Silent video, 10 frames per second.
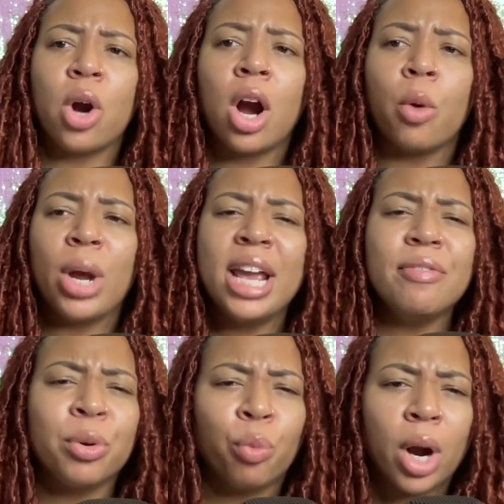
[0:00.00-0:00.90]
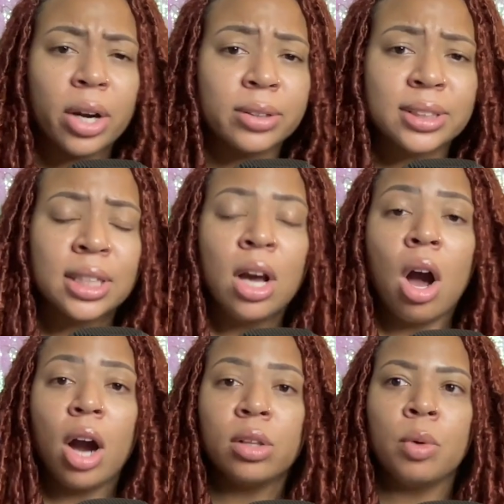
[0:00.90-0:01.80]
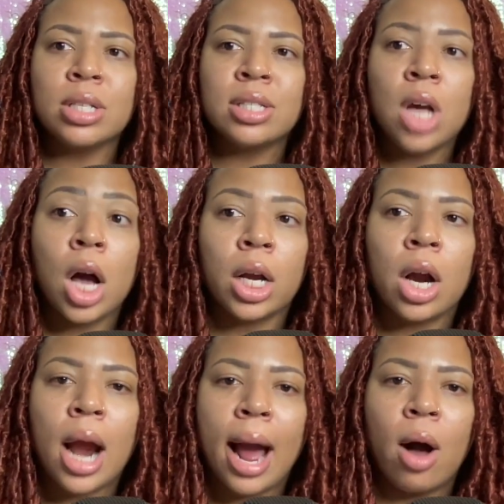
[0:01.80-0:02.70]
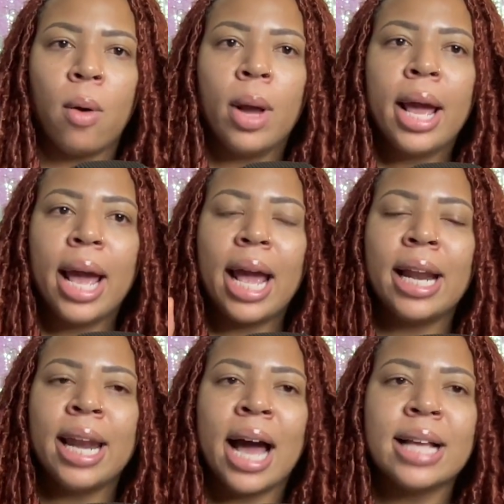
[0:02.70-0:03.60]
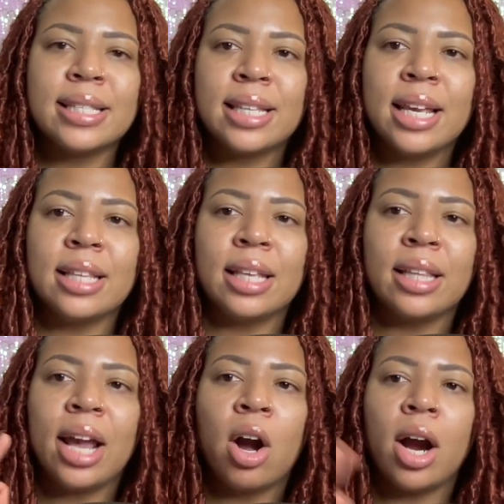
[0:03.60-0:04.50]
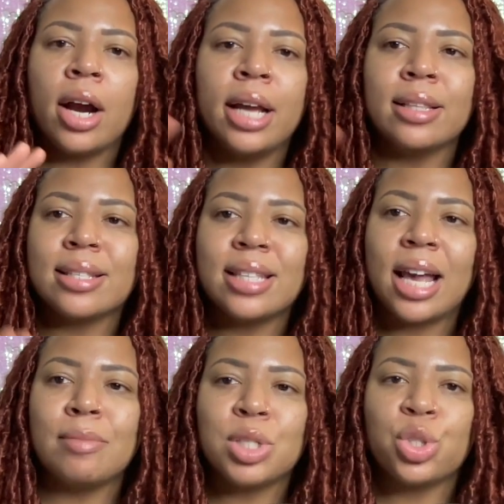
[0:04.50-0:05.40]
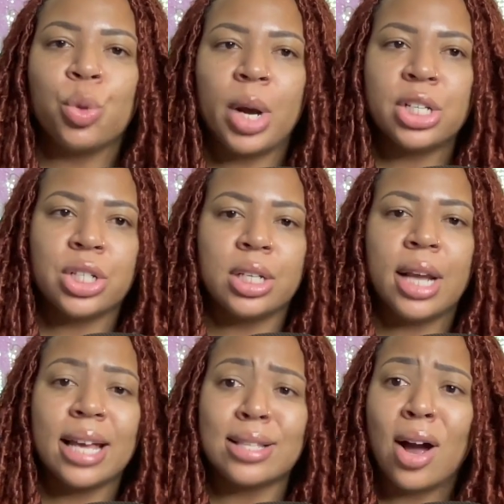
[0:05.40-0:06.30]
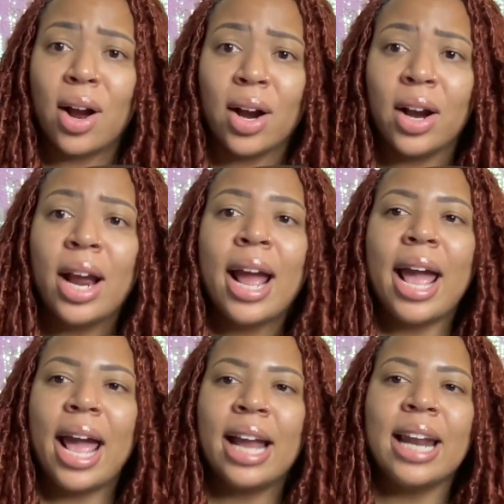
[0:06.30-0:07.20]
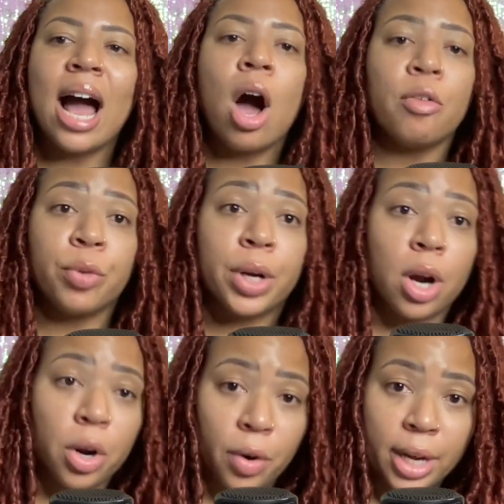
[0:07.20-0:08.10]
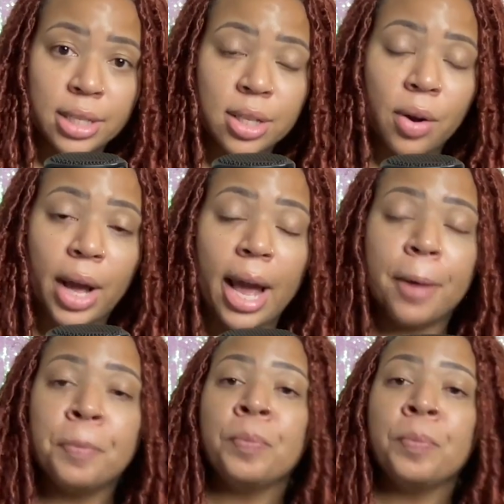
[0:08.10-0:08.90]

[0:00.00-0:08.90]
or even worse are the ones dogging her out and not seeing that they are in the same situation as her and not offering her grace. Okay.